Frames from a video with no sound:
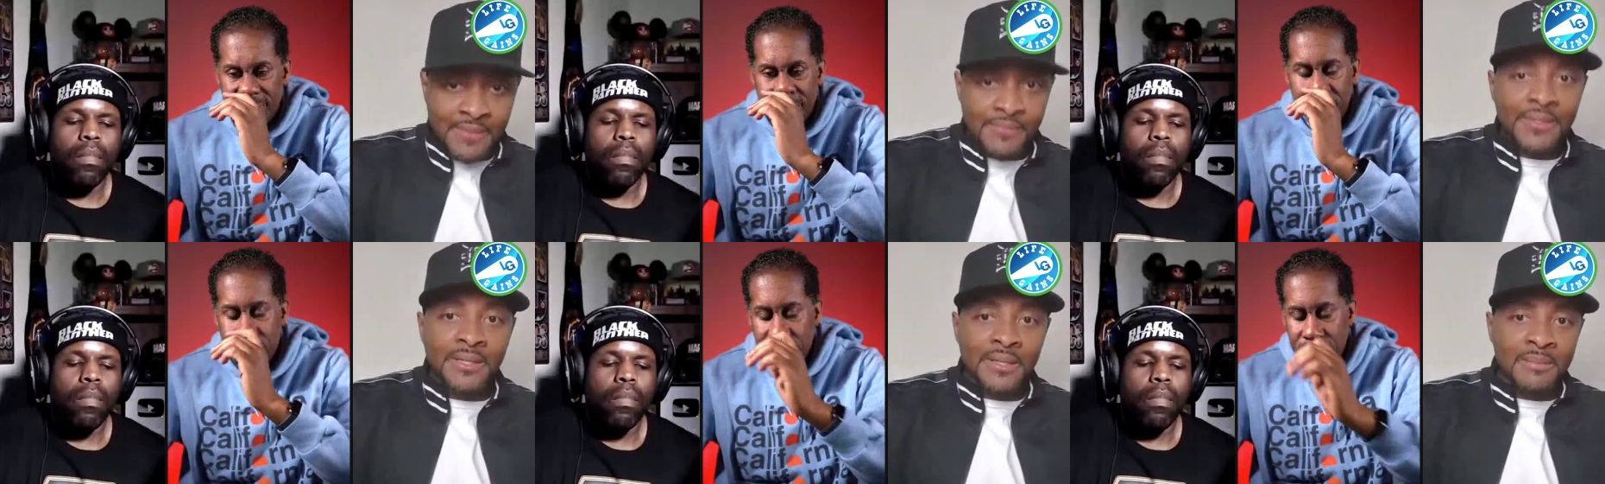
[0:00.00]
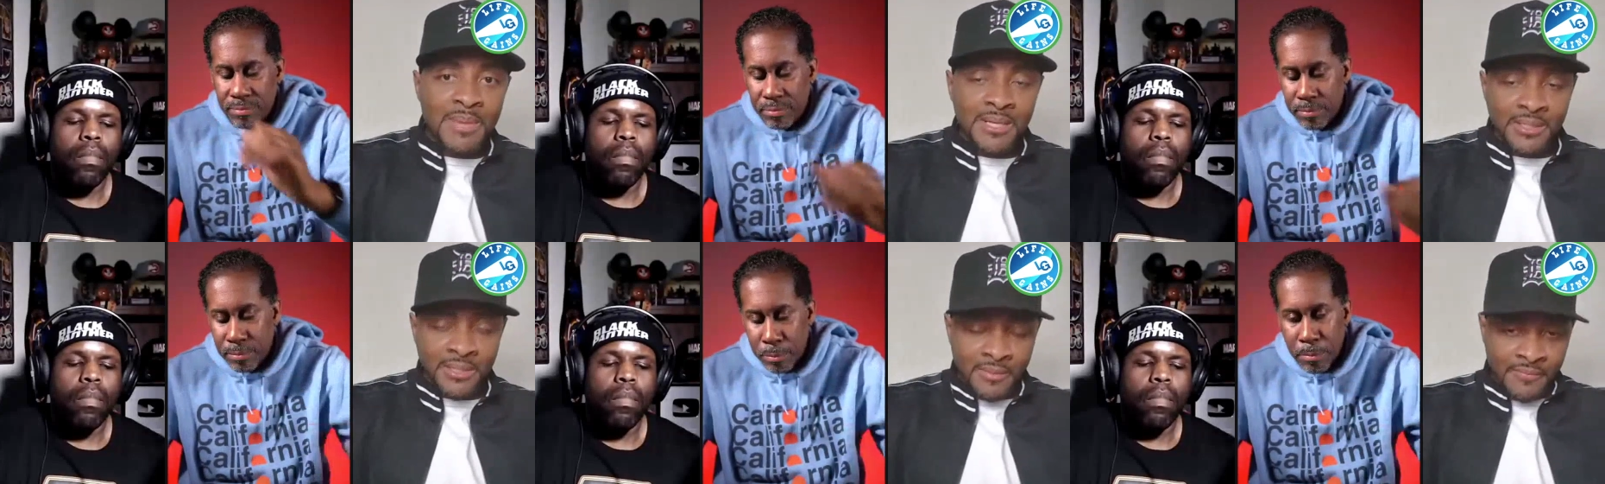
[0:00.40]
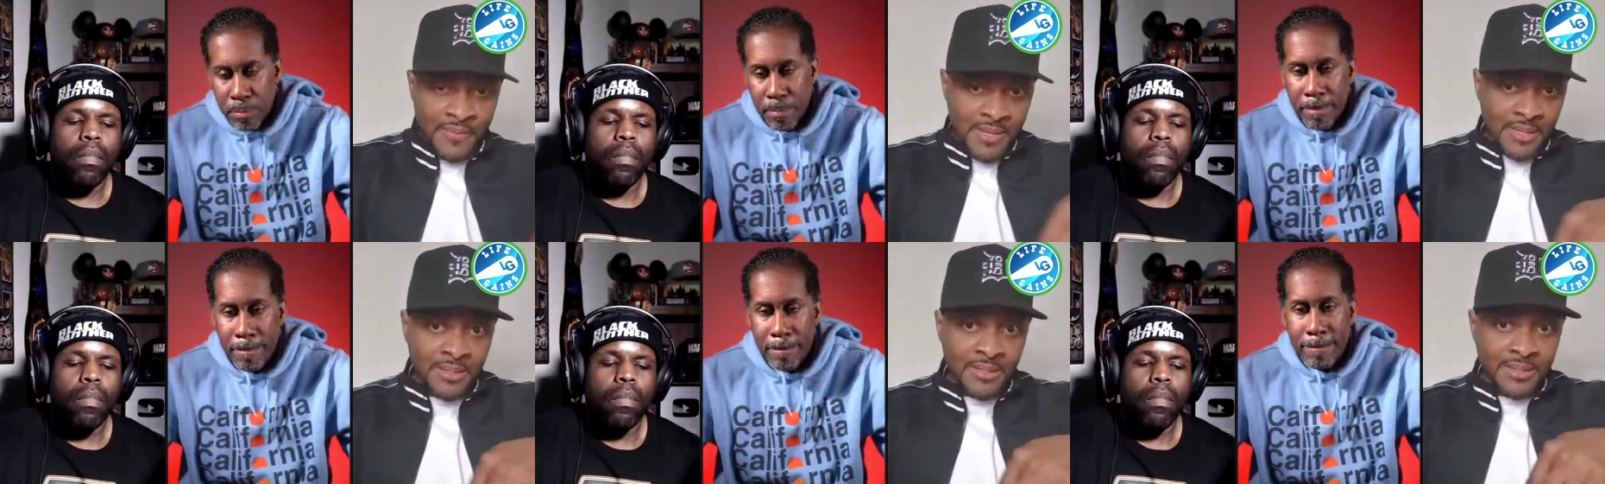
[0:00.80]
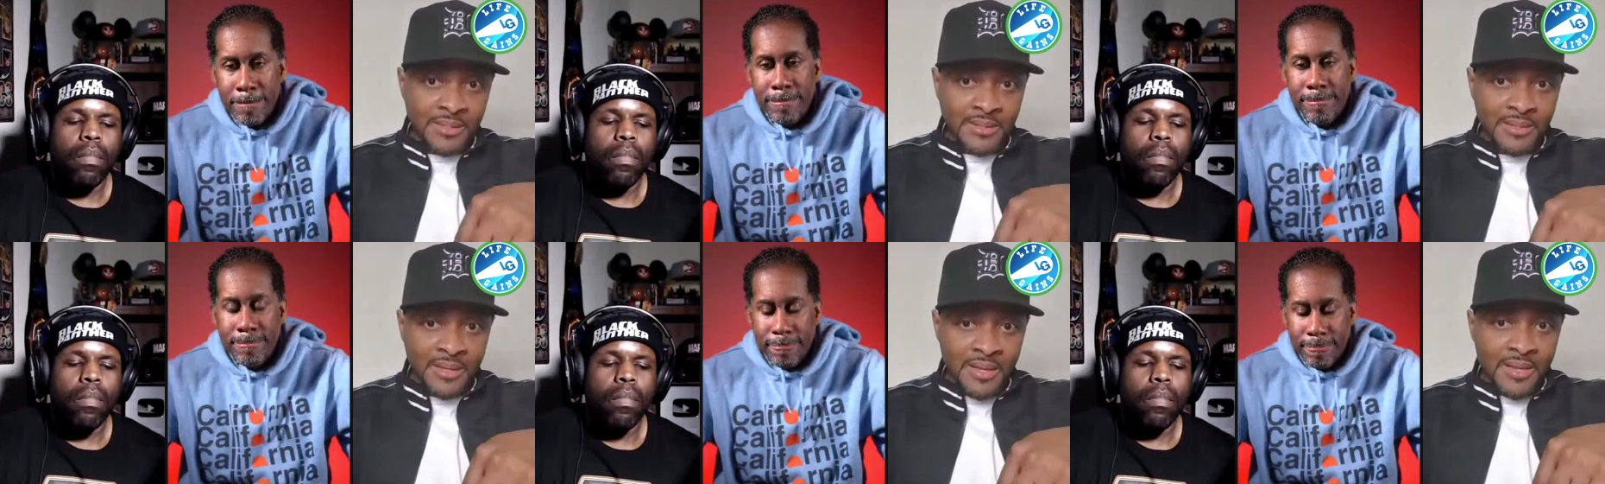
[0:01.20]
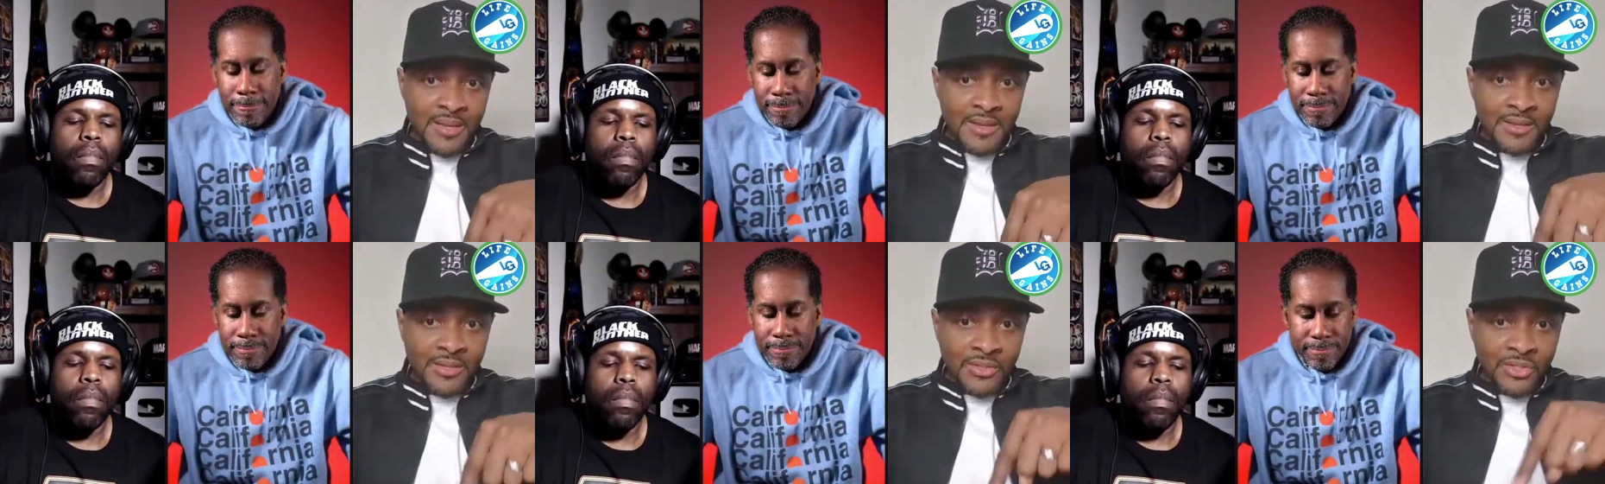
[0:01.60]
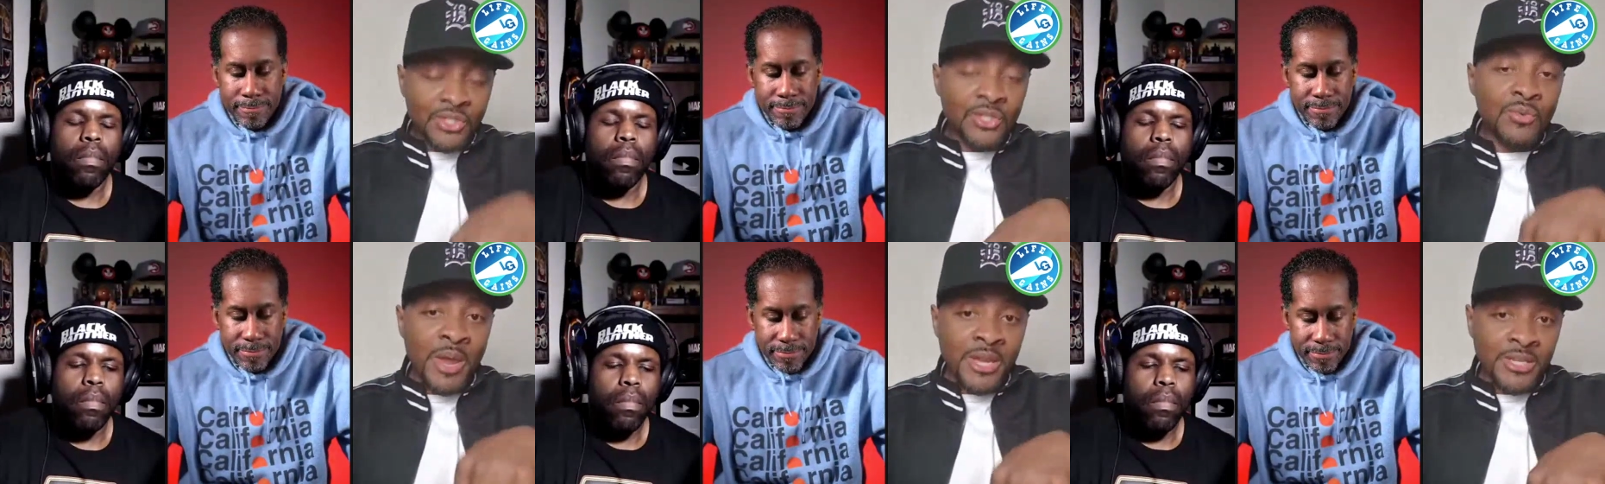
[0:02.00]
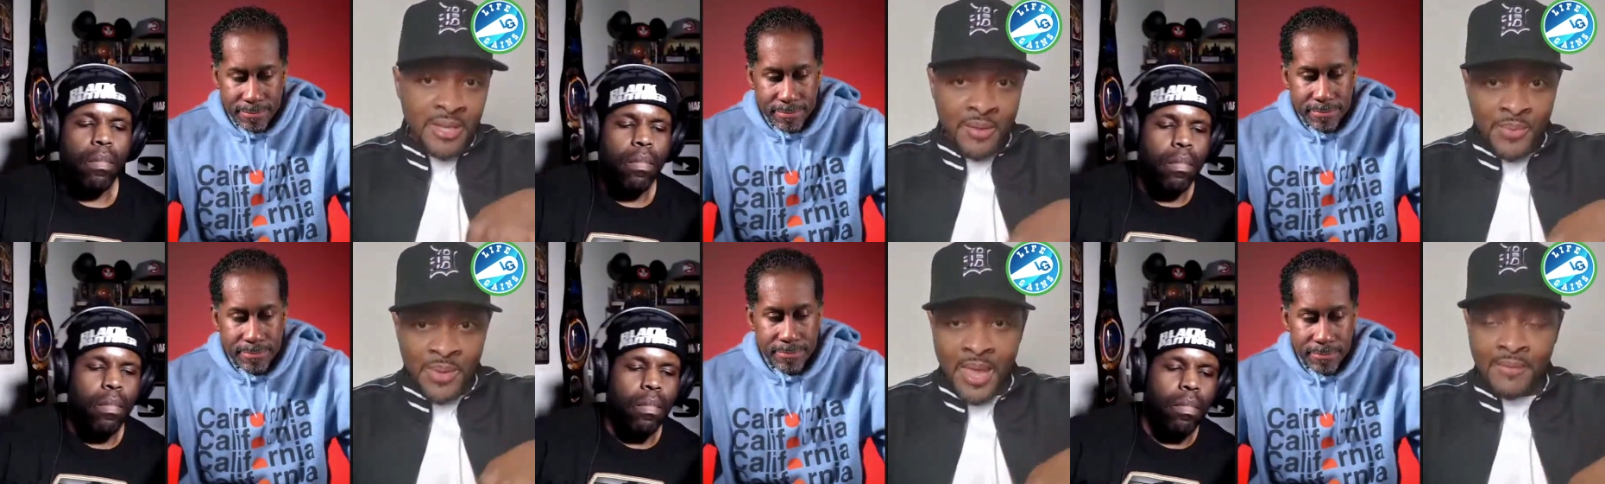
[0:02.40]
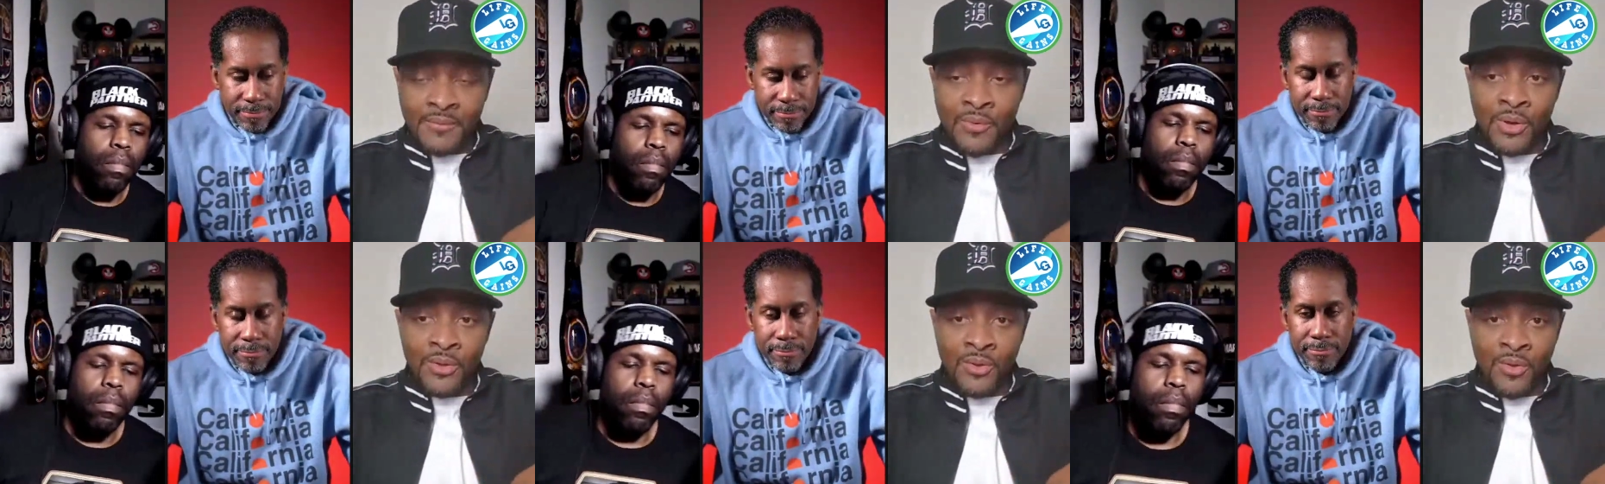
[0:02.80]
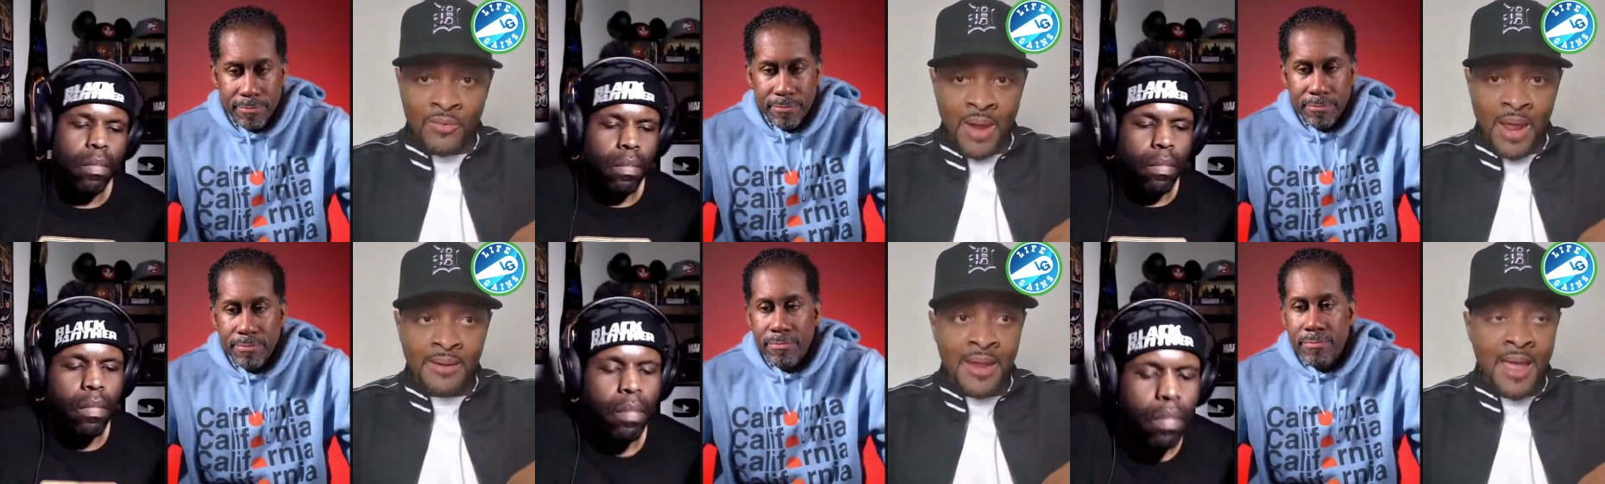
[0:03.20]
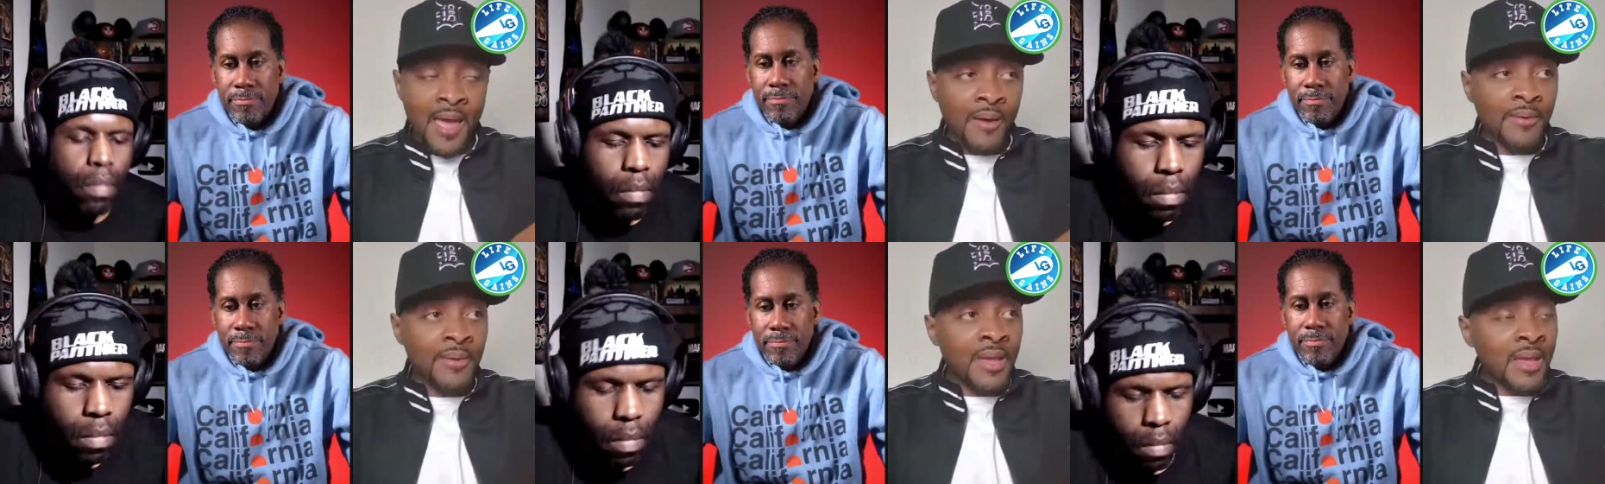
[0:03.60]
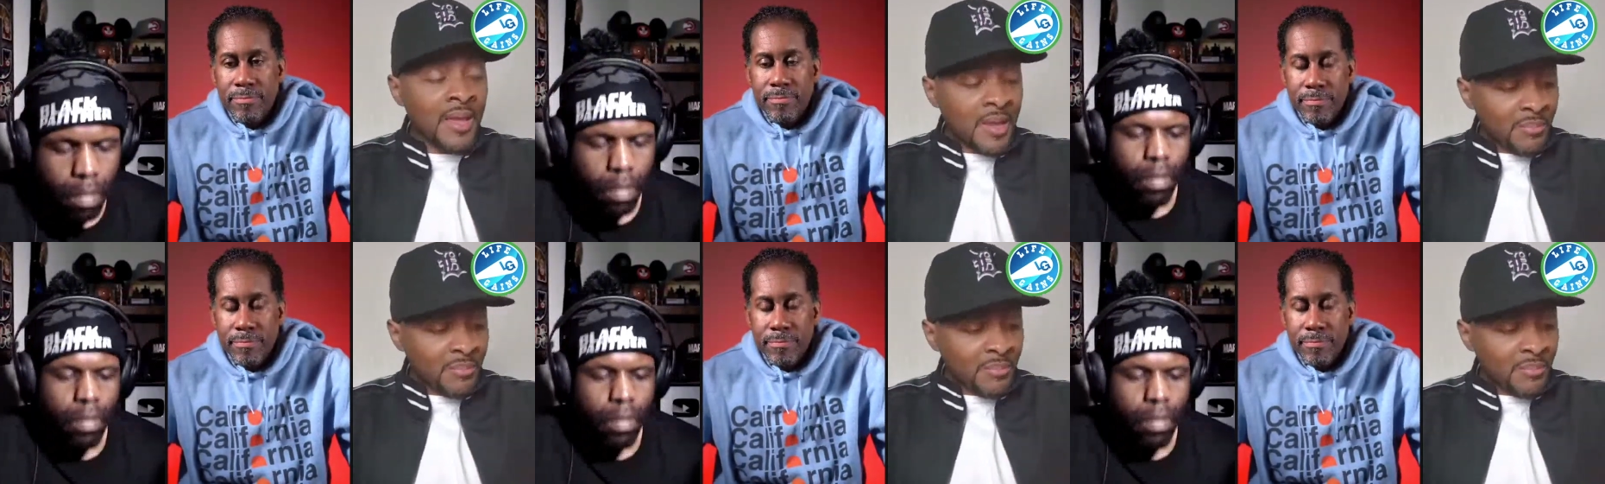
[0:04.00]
Speaker 1: even in the midst of this situation that we have going on right now.